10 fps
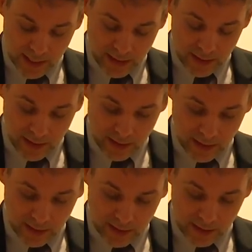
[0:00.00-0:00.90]

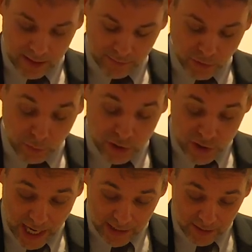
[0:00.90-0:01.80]
uh, to
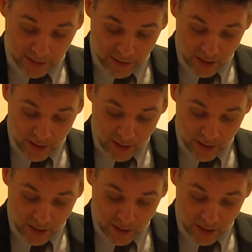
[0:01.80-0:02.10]
reject